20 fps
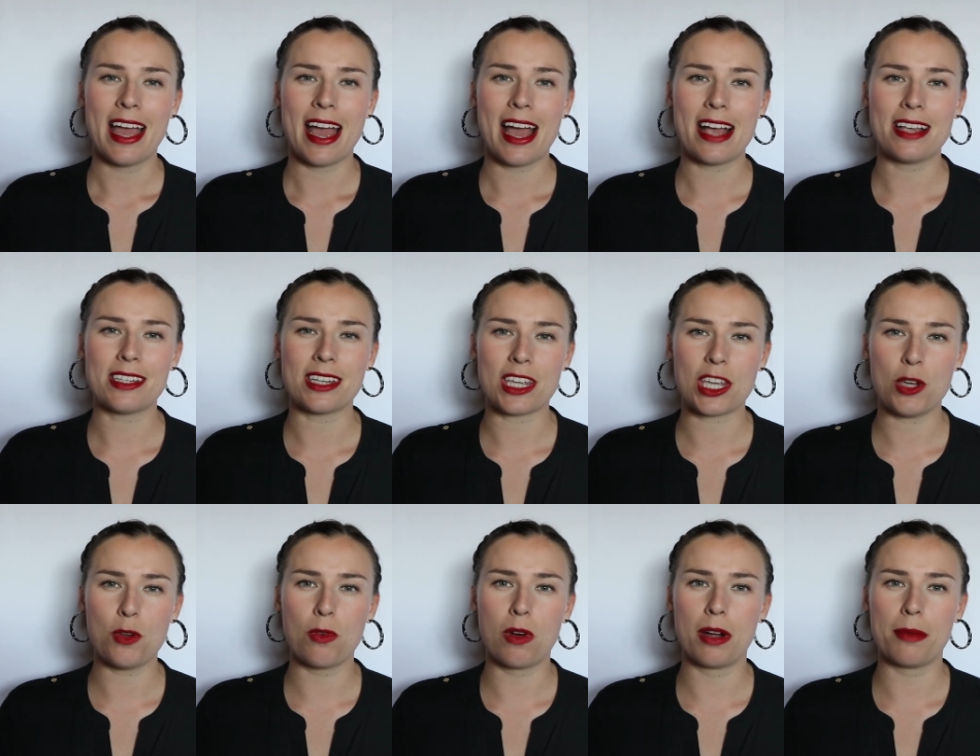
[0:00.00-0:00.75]
as a
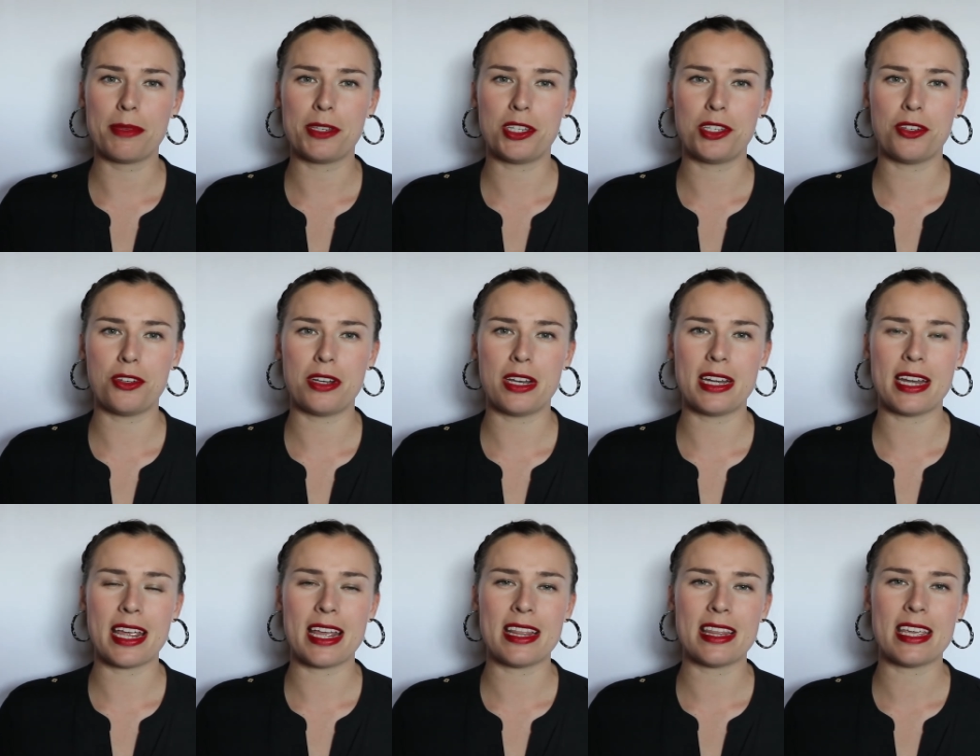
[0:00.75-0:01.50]
QUARMS
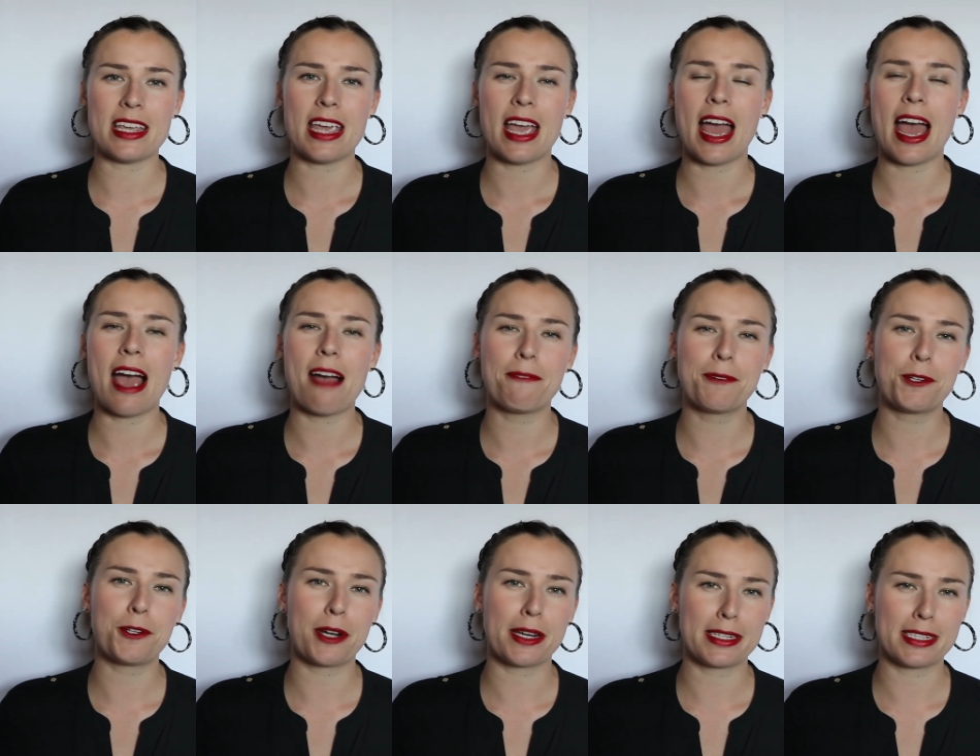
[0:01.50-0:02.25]
student in the
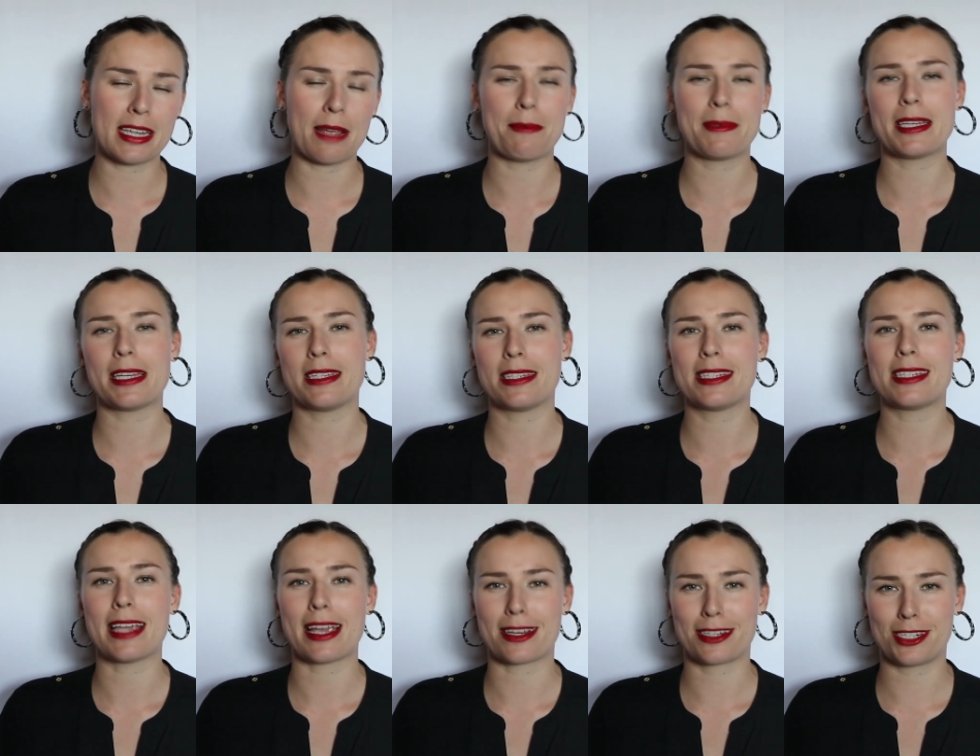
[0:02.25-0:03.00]
After Acceptance
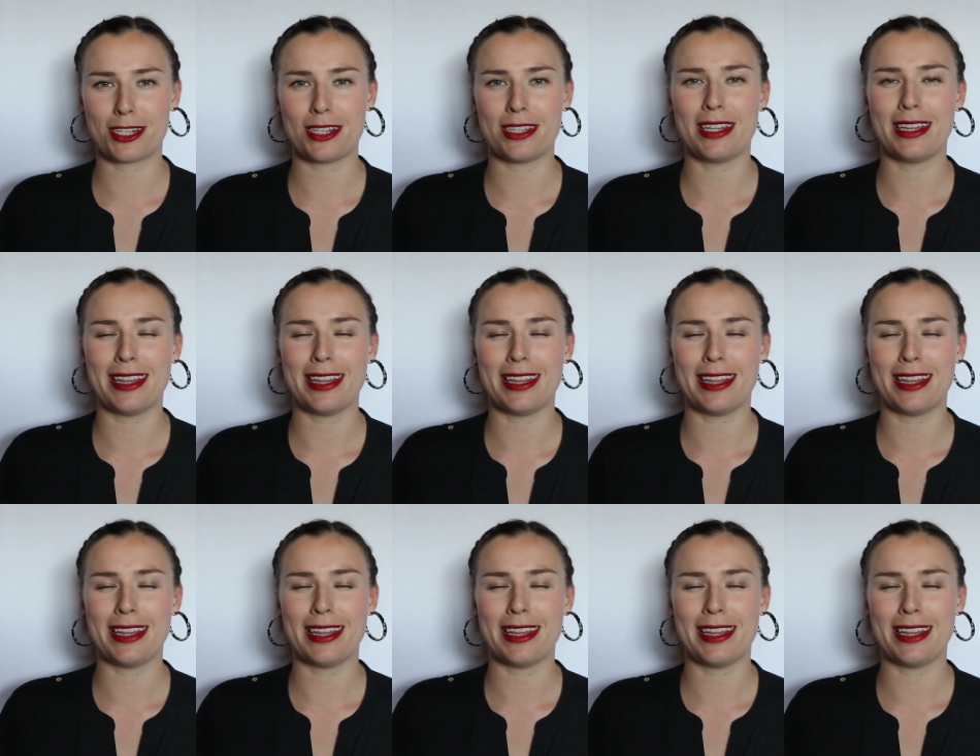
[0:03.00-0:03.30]
section